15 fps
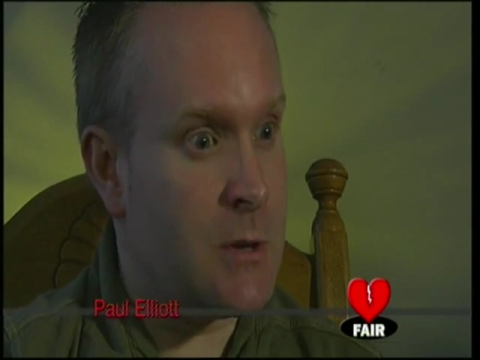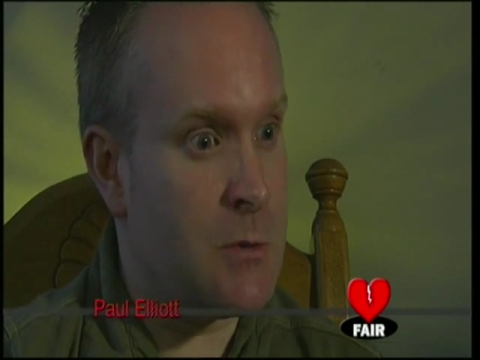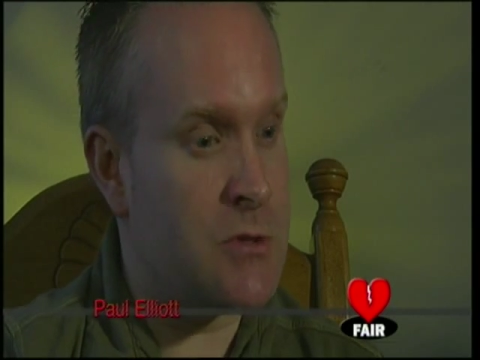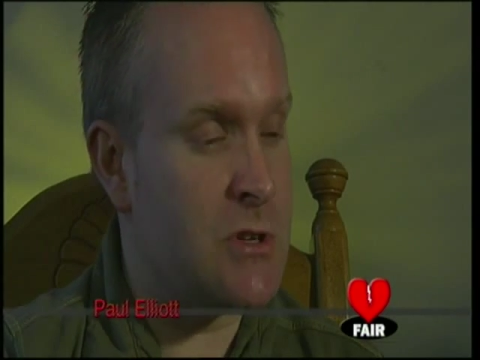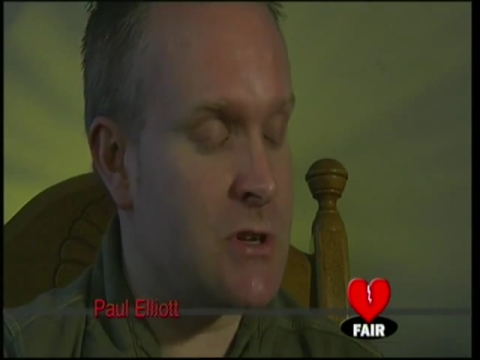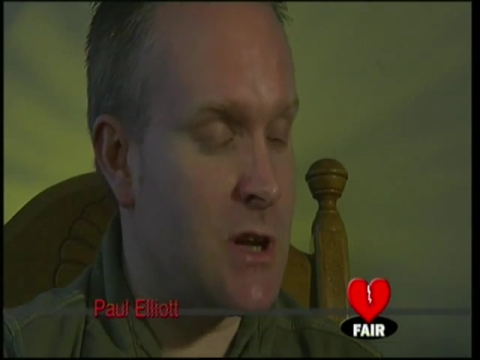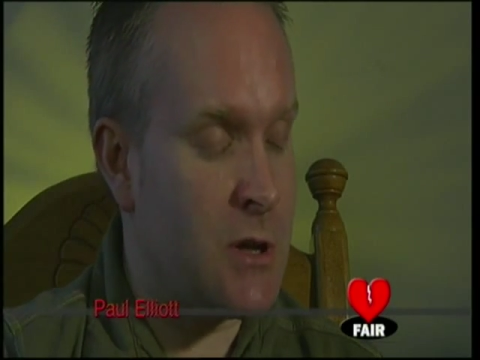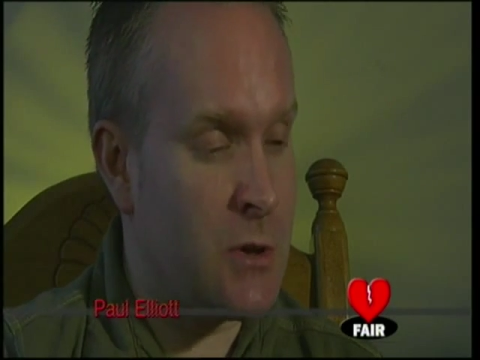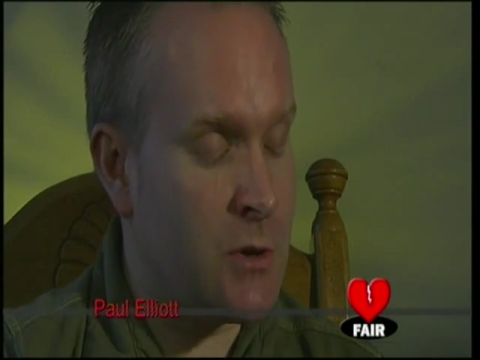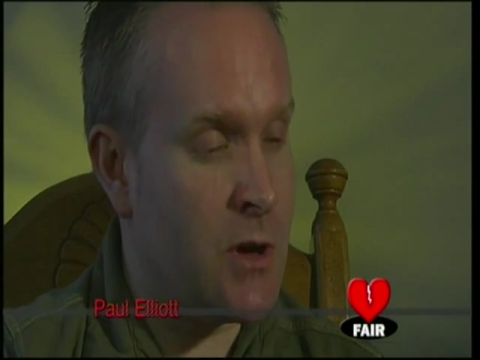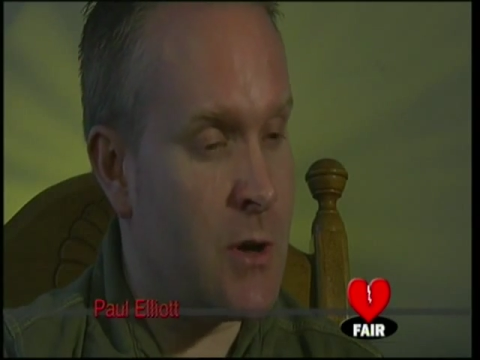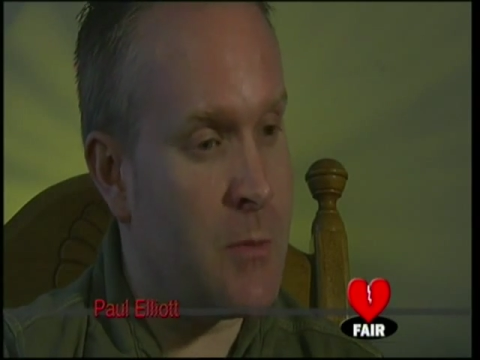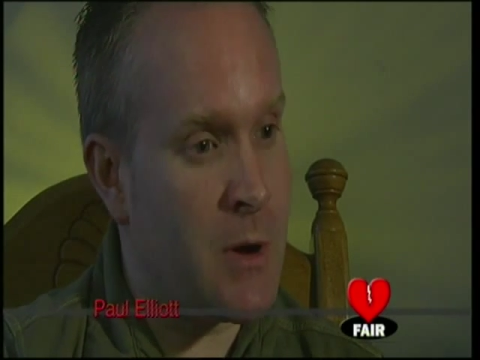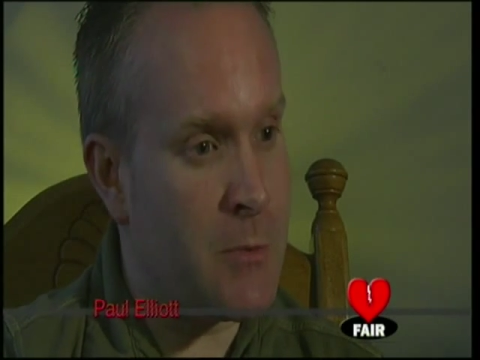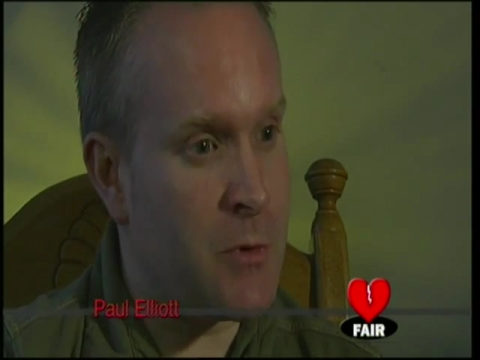he was
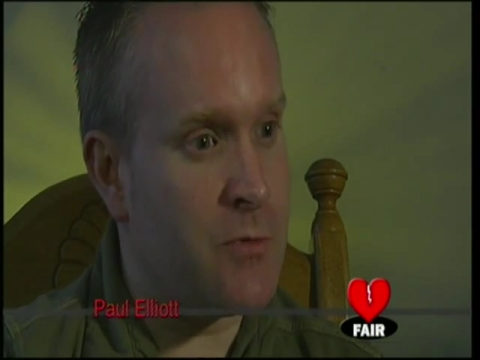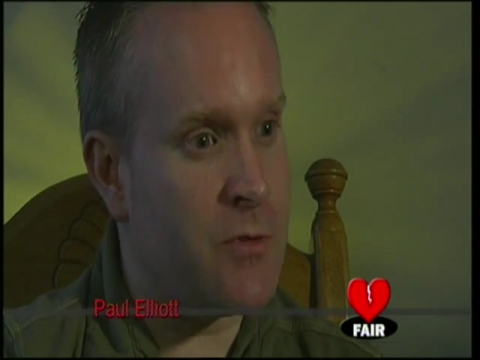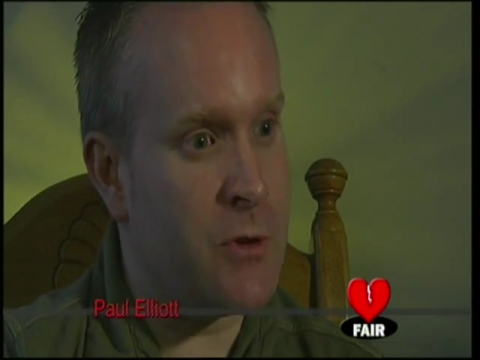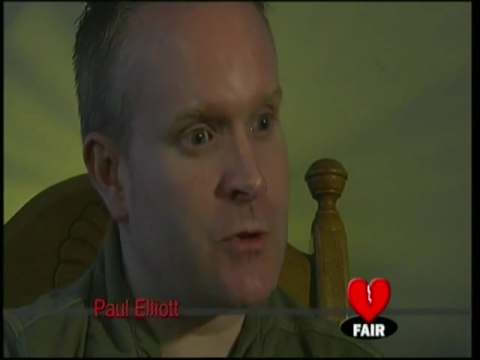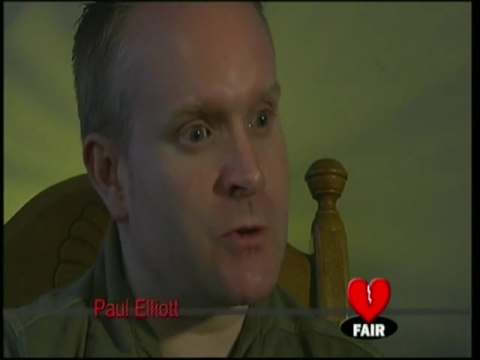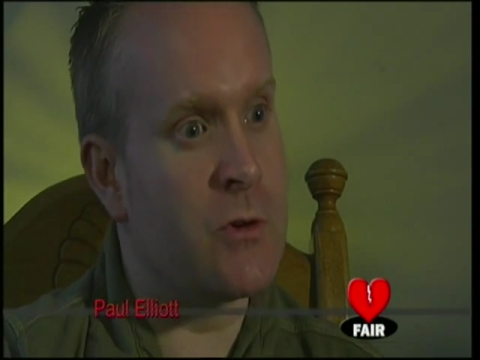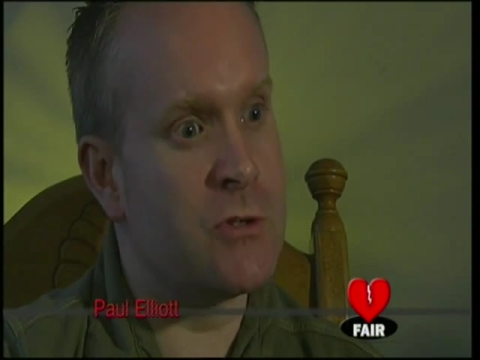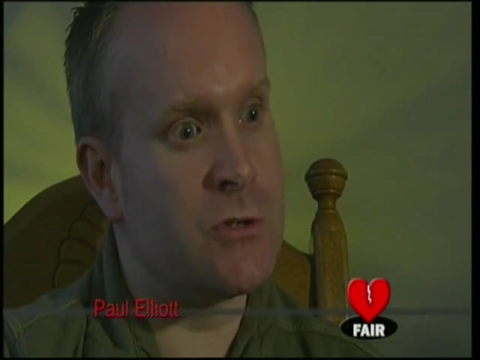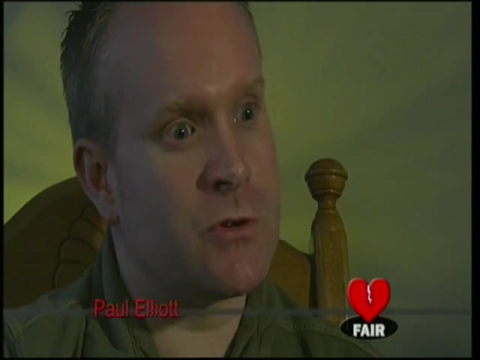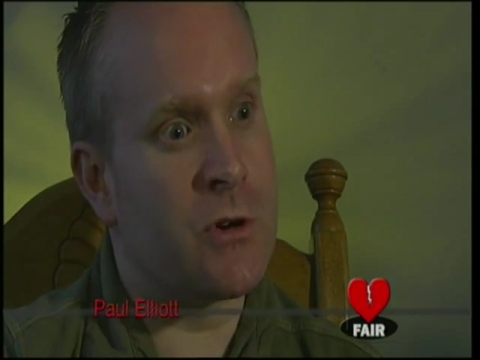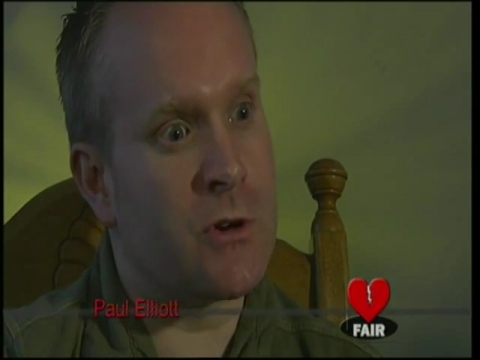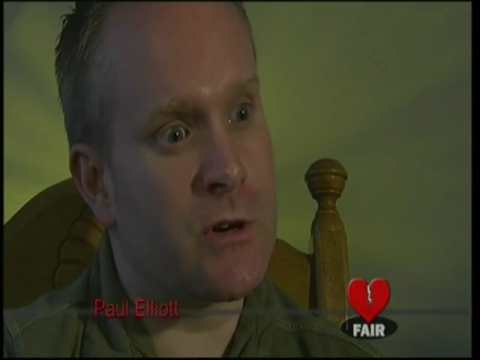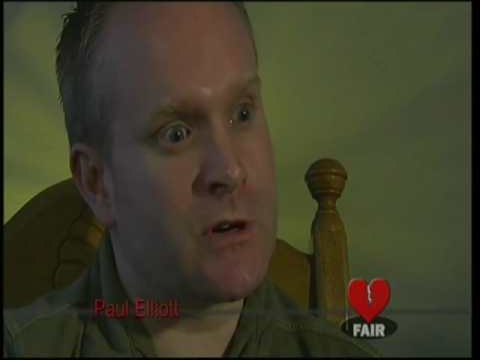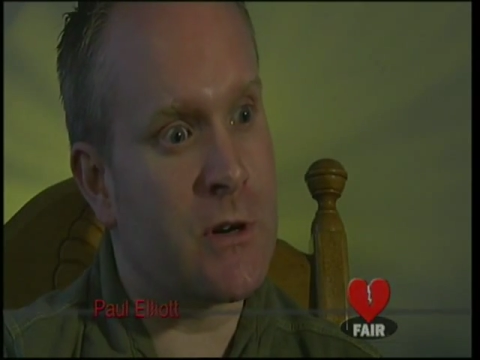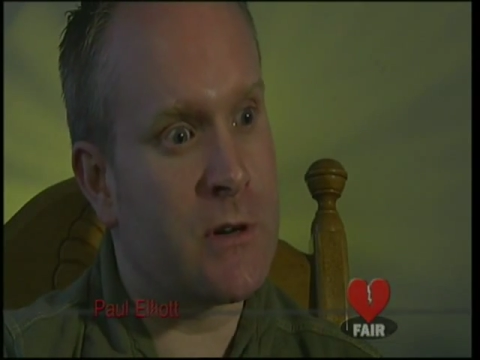a, a member of the Orange
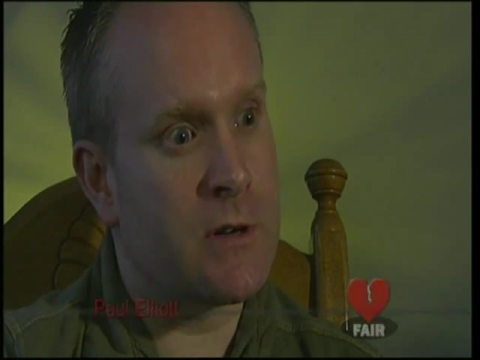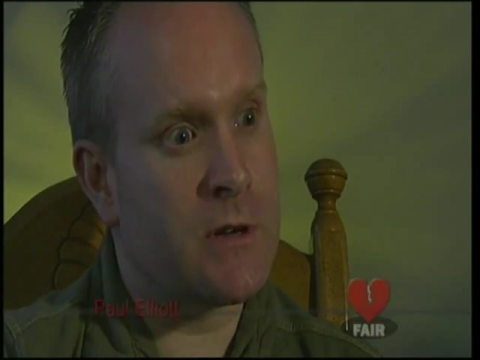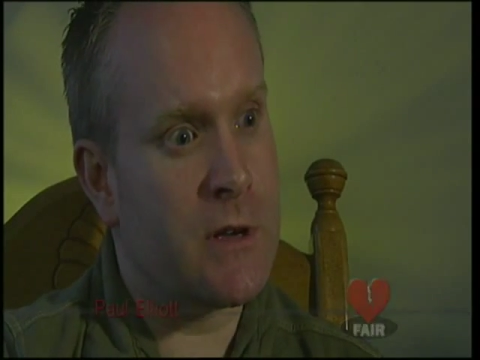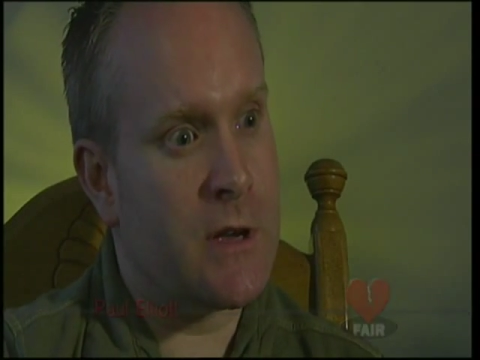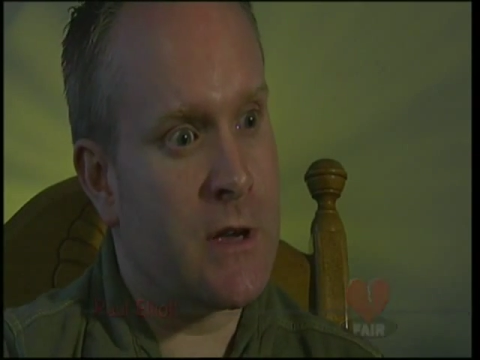Order,